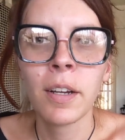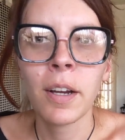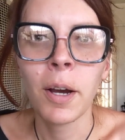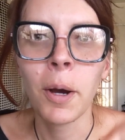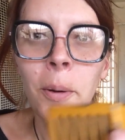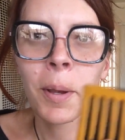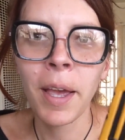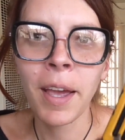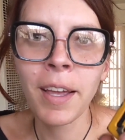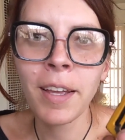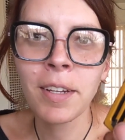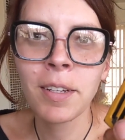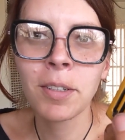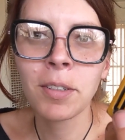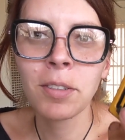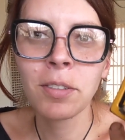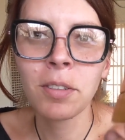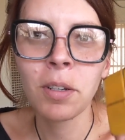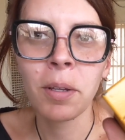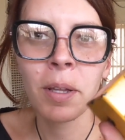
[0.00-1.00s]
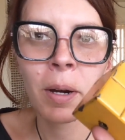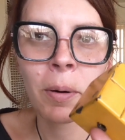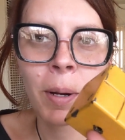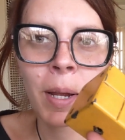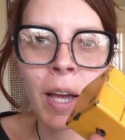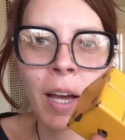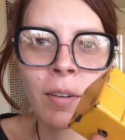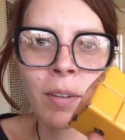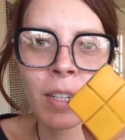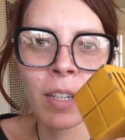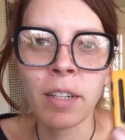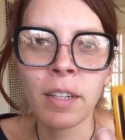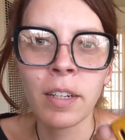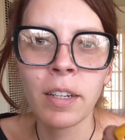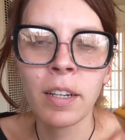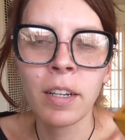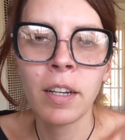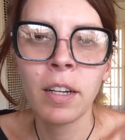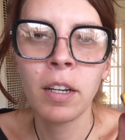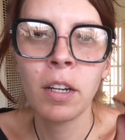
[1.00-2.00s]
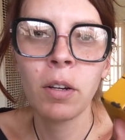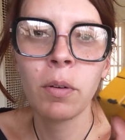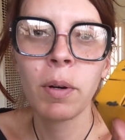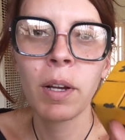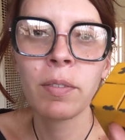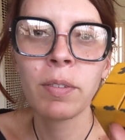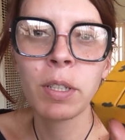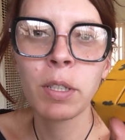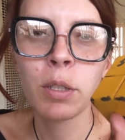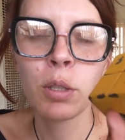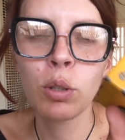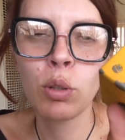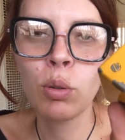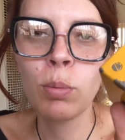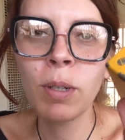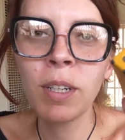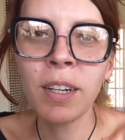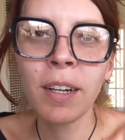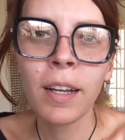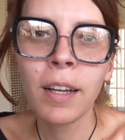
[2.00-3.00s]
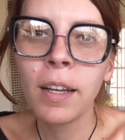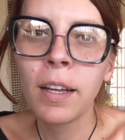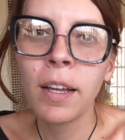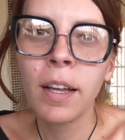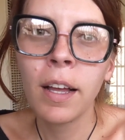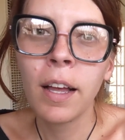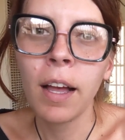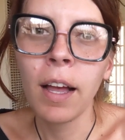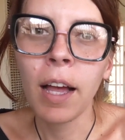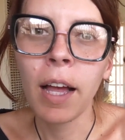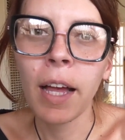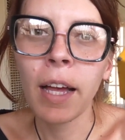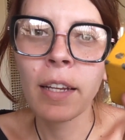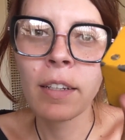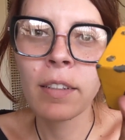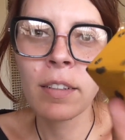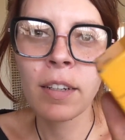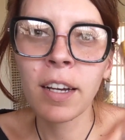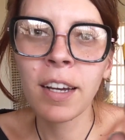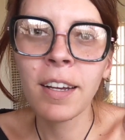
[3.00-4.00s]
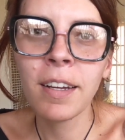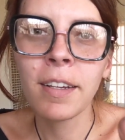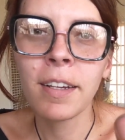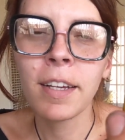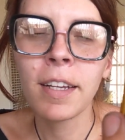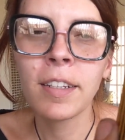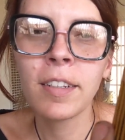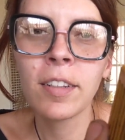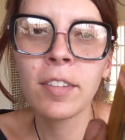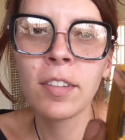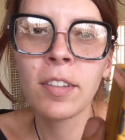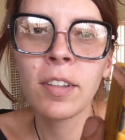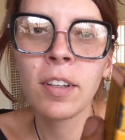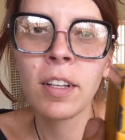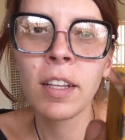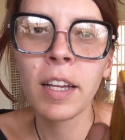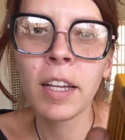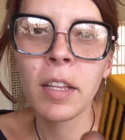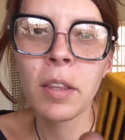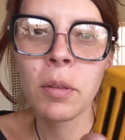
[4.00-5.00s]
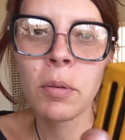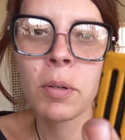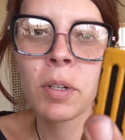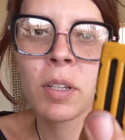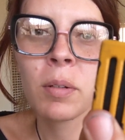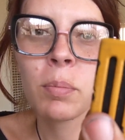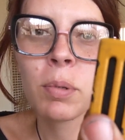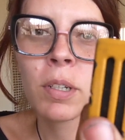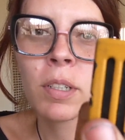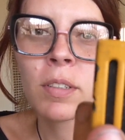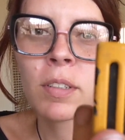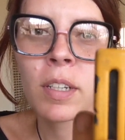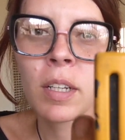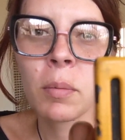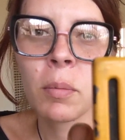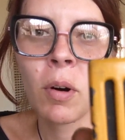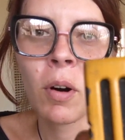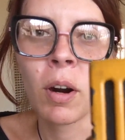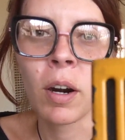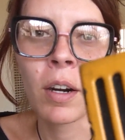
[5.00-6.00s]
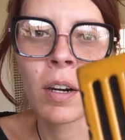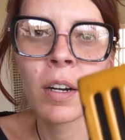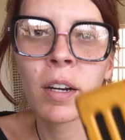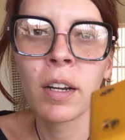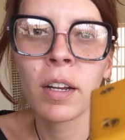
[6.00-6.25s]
Okay, so there we have it. We have a cube, and it doesn't look like a 3D print anymore.